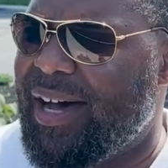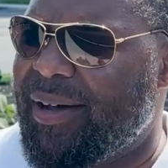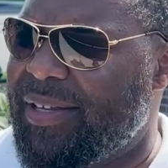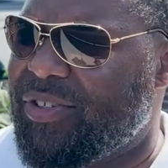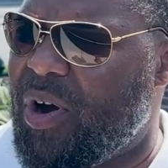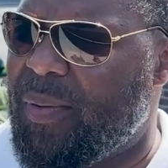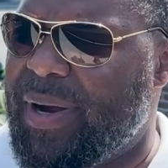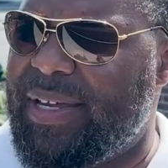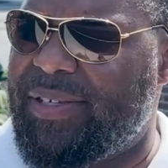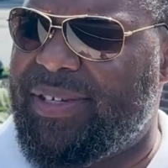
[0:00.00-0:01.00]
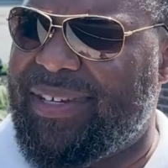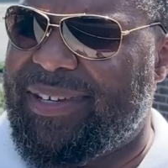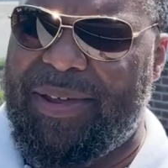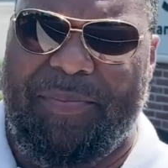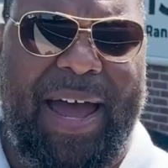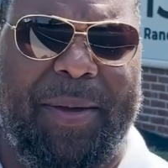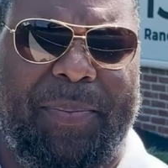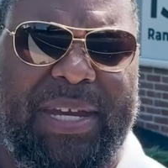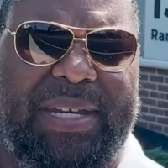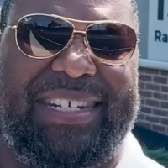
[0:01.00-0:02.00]
it's always, in my
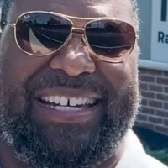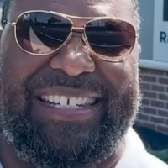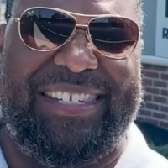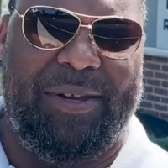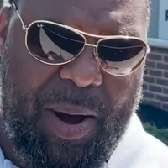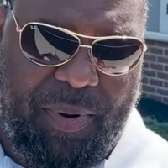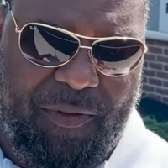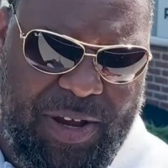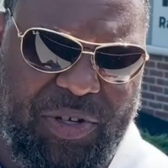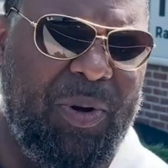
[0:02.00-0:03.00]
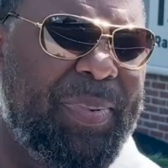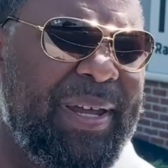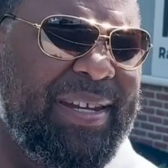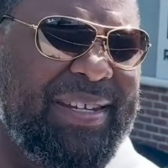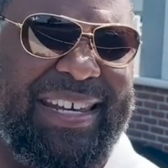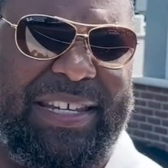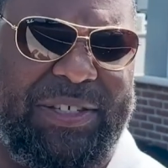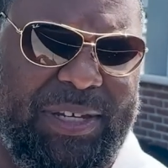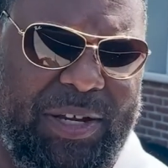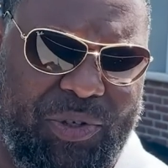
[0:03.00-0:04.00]
opinion, my professional opinion,
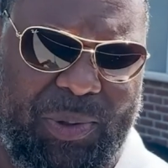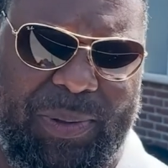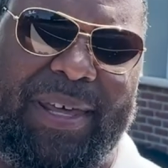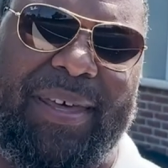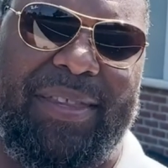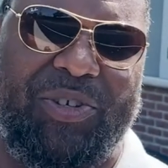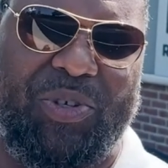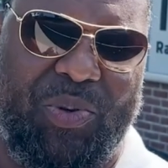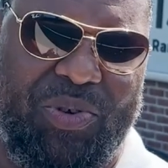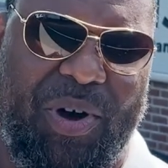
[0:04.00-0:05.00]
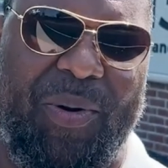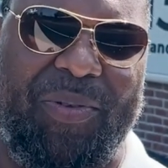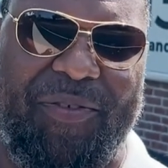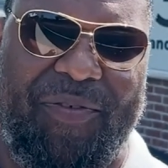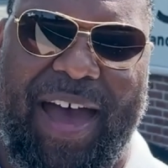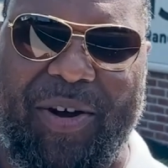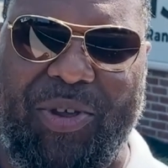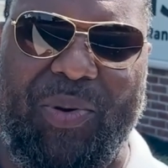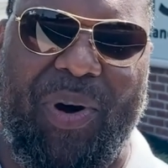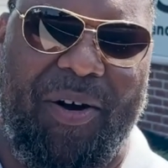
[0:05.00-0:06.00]
essential that you know the
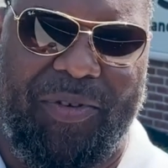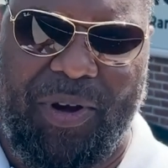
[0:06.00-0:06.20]
value of your